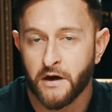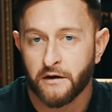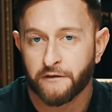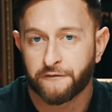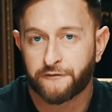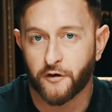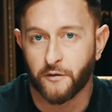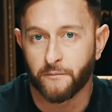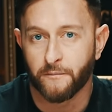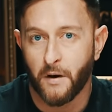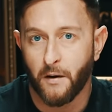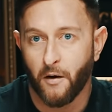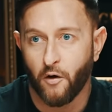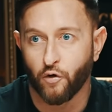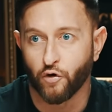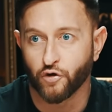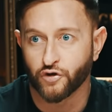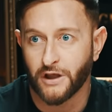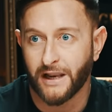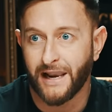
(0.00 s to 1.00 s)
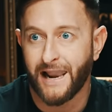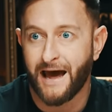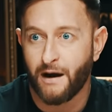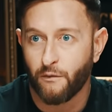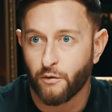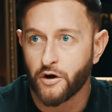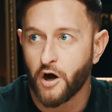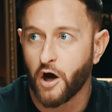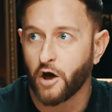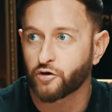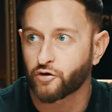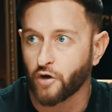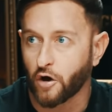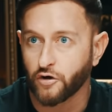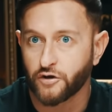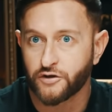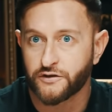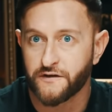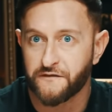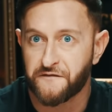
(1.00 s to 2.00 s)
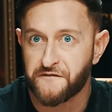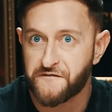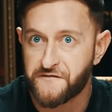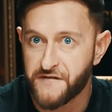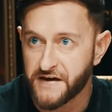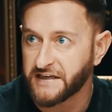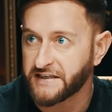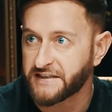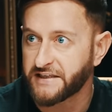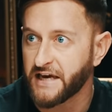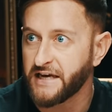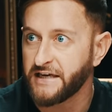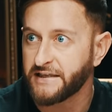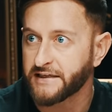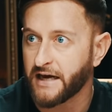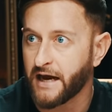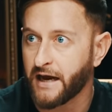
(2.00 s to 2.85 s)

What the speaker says: from us allowing our dogs to fixate